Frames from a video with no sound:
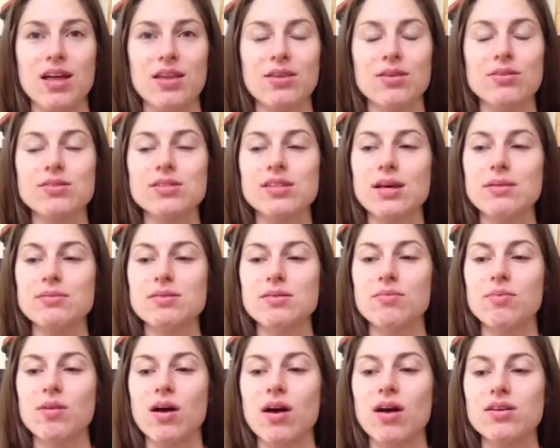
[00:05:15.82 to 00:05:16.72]
those types
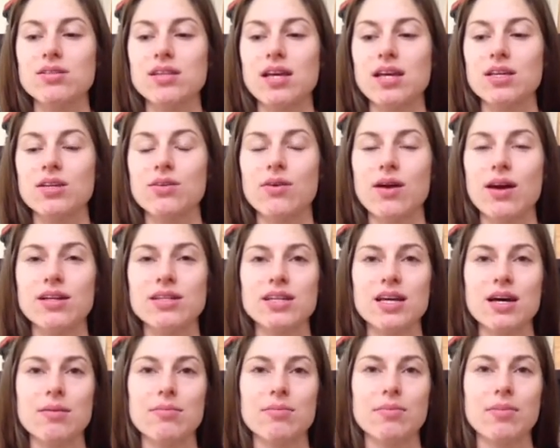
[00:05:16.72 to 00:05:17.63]
of blogs, and you end
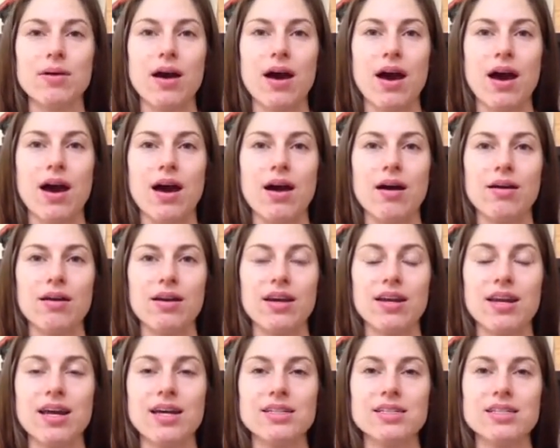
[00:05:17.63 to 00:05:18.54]
up
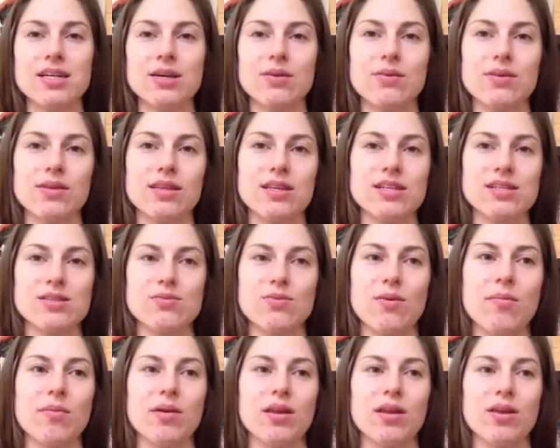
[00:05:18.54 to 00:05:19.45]
connecting with these
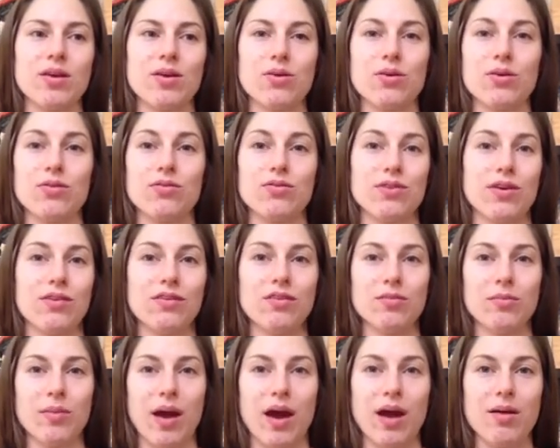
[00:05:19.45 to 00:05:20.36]
women who you've
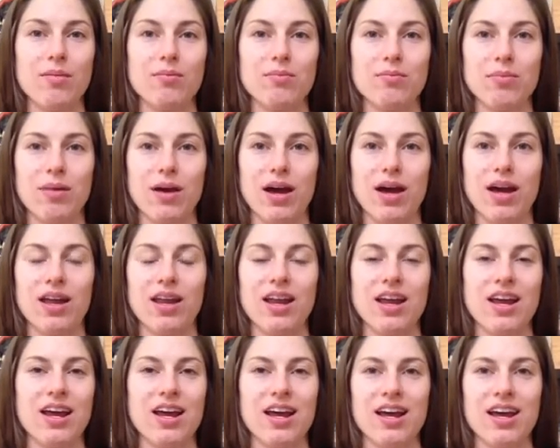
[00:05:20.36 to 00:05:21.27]
never met, but
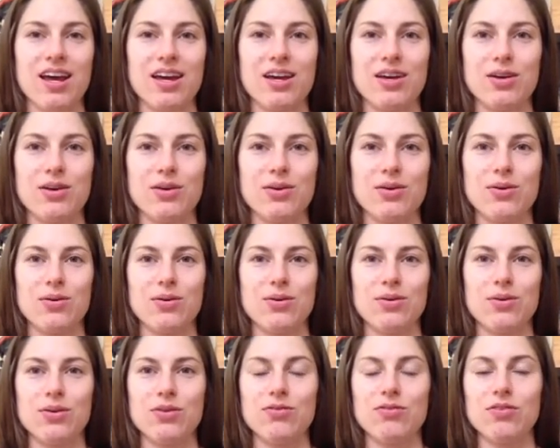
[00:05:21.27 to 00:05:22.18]
who
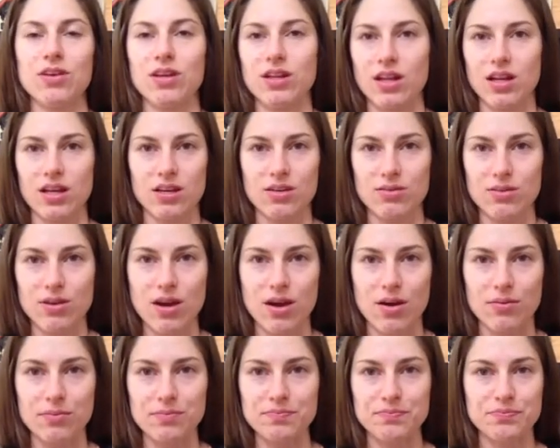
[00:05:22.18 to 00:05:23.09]
you feel like you
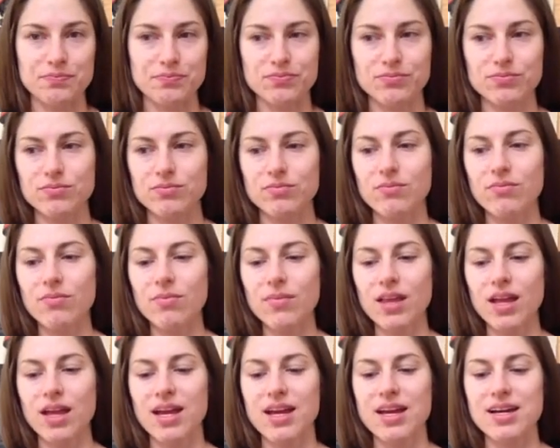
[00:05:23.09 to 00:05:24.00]
know.
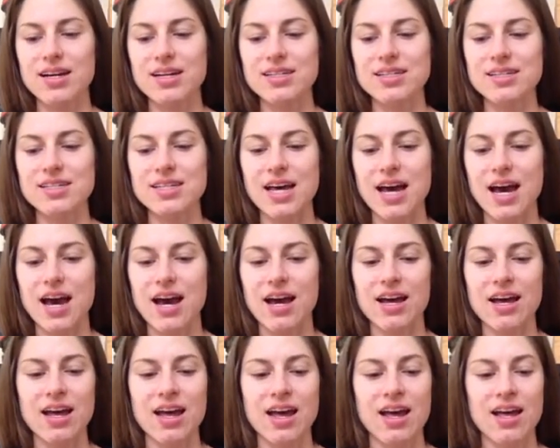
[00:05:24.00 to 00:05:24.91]
And
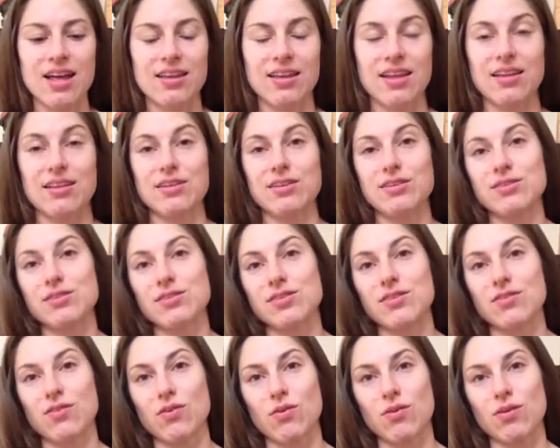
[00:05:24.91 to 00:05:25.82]
then there's,
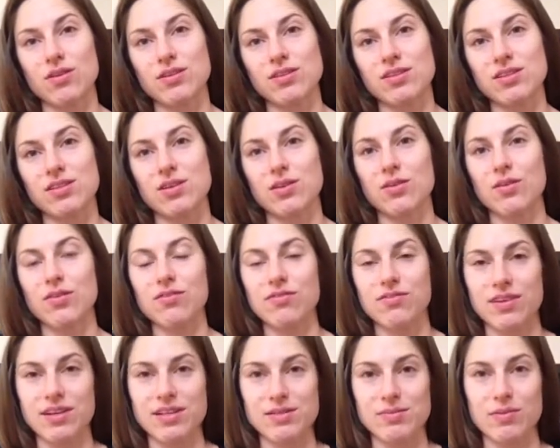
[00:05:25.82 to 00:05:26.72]
of course, the
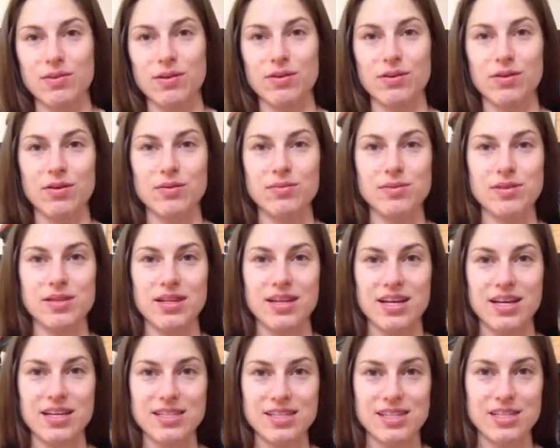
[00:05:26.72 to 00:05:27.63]
Facebook groups and the
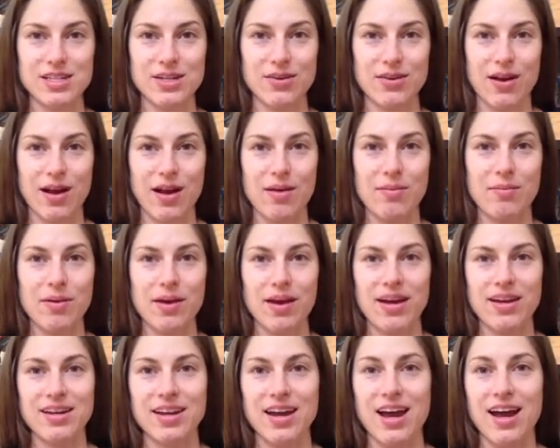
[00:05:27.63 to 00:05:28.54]
Instagram,
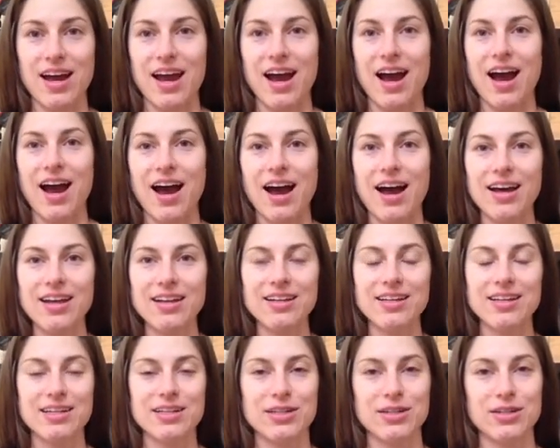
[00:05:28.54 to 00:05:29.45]
and I
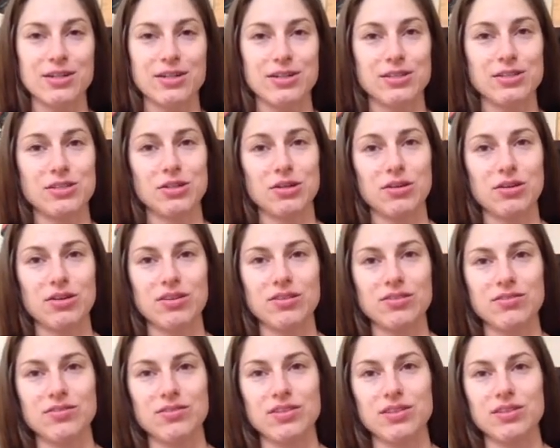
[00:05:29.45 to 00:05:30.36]
highly encourage all
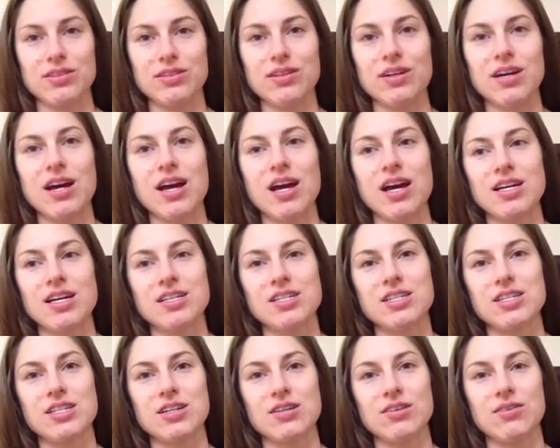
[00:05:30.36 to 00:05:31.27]
of you
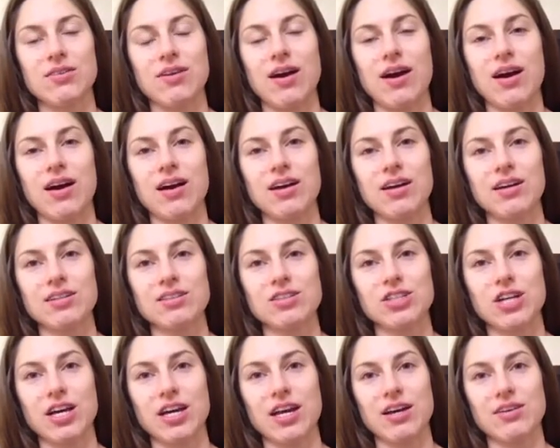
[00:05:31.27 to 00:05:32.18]
to
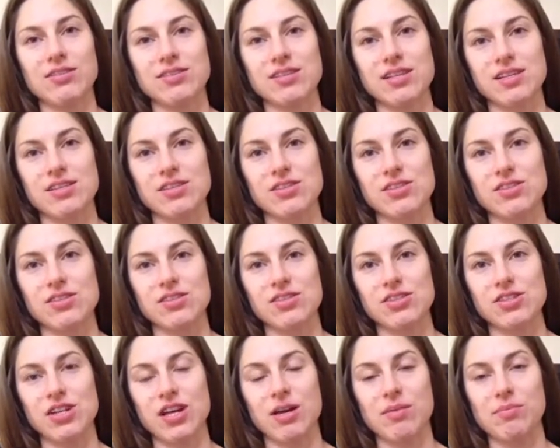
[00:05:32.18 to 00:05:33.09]
check out
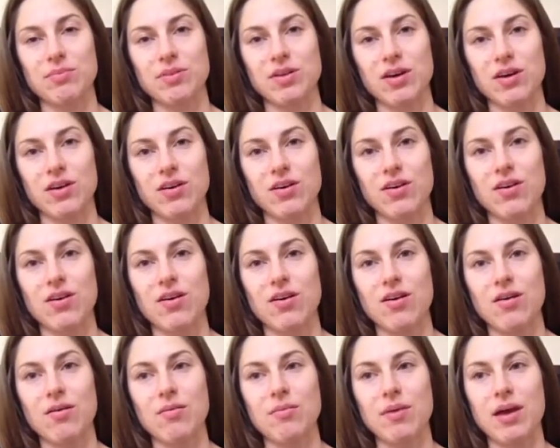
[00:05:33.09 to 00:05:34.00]

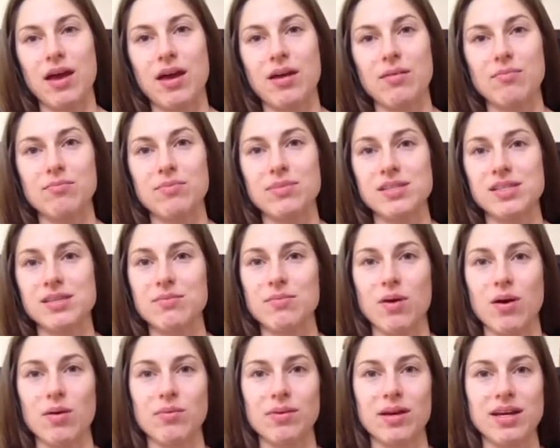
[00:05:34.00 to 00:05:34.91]
sistersinshape.com and Busy
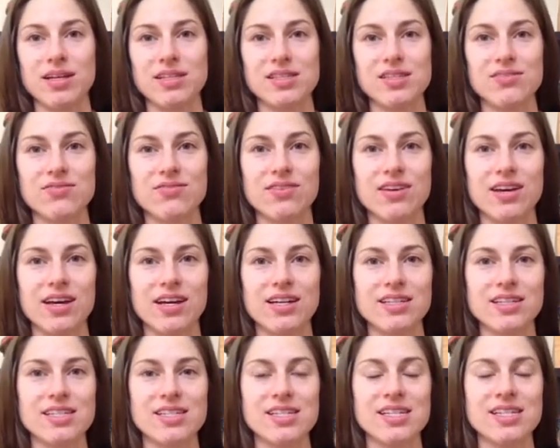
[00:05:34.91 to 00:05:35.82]
Mom Gets
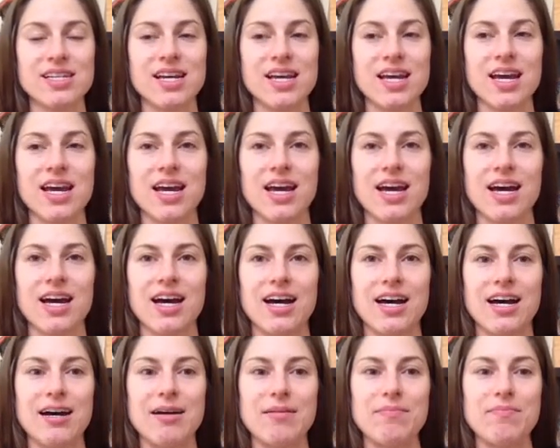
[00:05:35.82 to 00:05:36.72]
Fit.
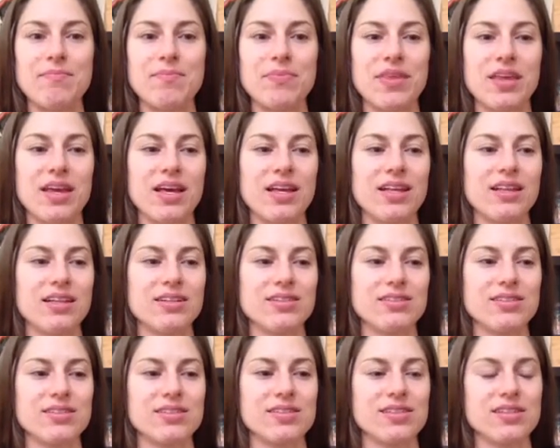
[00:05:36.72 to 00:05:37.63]
And
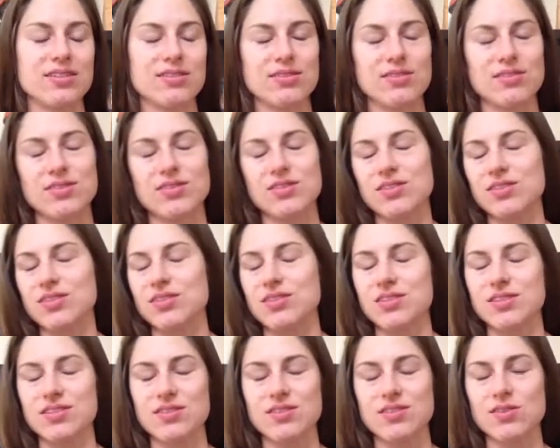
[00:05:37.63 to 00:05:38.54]
there's
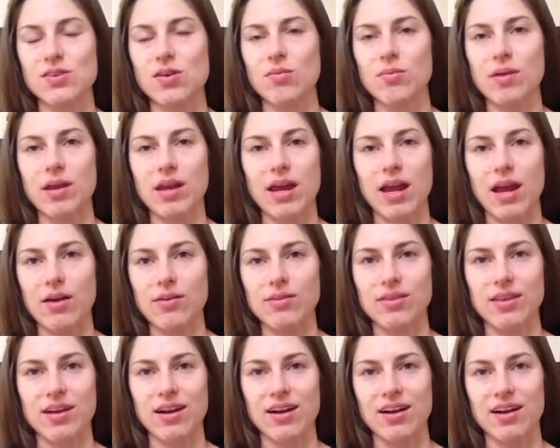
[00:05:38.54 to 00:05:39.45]
just so many out
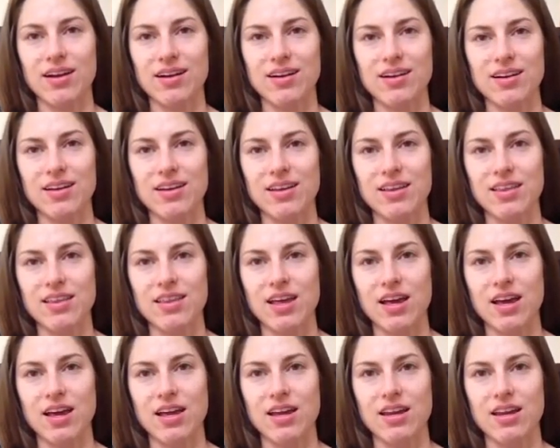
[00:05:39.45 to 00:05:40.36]
there
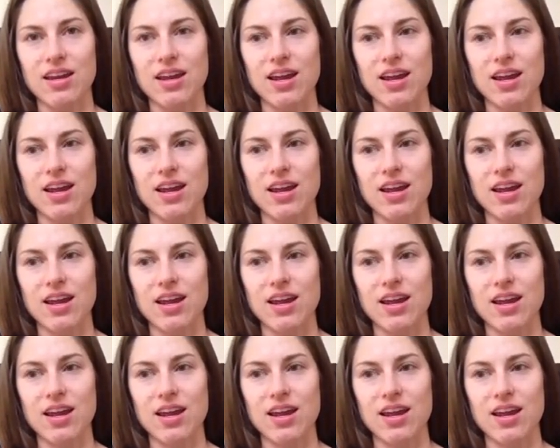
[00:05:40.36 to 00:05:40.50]
that